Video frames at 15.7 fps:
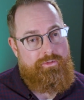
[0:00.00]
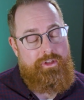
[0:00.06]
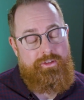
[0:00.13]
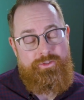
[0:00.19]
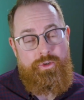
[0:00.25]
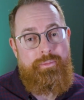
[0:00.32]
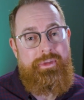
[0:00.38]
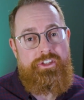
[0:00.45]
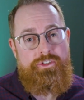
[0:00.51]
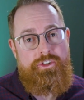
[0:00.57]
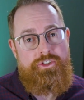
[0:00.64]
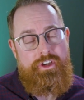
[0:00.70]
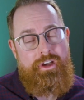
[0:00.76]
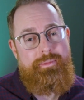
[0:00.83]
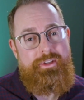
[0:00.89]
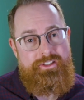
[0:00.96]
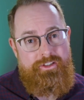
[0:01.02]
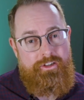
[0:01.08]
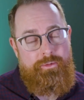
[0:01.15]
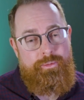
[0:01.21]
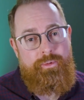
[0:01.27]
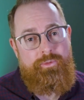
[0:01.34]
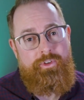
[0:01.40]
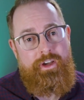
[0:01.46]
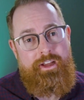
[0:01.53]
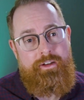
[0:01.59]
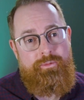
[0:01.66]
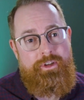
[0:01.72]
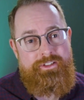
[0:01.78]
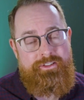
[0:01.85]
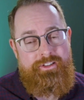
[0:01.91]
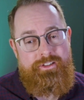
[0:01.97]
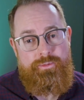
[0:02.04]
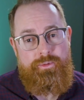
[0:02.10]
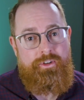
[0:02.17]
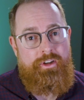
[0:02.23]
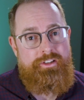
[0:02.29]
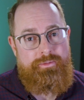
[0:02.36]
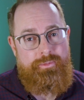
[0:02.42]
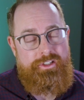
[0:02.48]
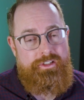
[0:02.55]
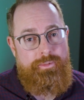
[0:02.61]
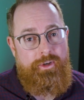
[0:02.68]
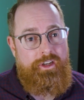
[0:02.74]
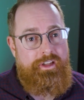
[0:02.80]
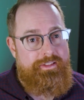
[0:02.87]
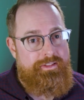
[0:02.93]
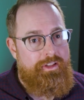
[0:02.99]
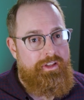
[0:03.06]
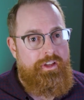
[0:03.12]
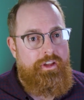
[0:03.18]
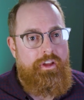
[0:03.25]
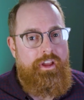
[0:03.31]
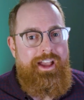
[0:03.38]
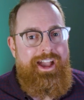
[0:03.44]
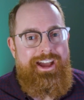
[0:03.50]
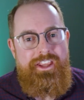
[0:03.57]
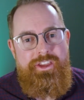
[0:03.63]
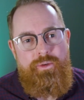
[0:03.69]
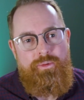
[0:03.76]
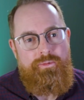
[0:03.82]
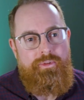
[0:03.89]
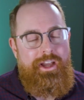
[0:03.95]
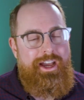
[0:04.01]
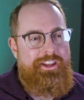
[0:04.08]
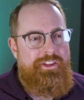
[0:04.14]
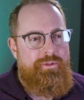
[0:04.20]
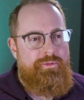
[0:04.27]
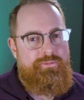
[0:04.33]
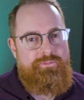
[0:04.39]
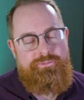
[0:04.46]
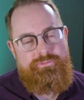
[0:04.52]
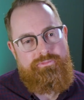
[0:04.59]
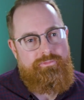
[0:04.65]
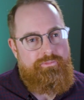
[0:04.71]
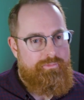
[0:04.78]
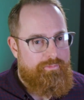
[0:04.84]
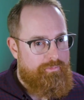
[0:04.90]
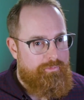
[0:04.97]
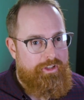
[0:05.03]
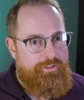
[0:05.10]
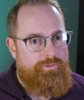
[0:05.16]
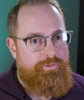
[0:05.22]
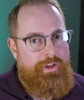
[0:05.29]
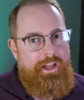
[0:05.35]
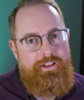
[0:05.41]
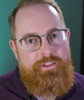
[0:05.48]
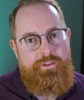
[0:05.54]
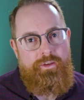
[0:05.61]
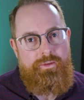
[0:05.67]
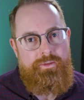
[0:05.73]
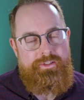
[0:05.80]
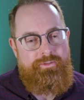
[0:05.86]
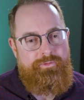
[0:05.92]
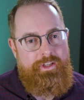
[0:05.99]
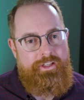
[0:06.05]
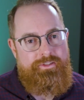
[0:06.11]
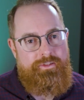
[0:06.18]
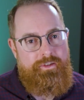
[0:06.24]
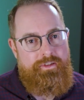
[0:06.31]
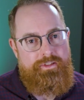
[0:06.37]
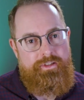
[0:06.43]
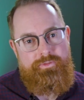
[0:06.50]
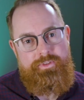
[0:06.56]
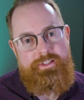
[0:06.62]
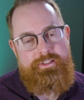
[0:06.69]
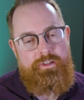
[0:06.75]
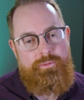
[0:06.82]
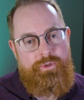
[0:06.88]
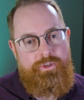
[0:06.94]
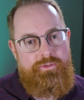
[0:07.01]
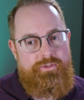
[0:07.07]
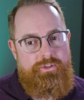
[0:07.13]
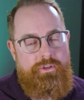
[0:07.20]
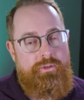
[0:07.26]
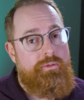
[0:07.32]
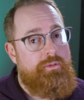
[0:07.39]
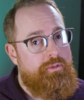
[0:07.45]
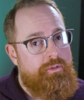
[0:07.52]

so it makes your job easier to provide residents with an awesome experience. How do you like vet those investors if it's someone who's new?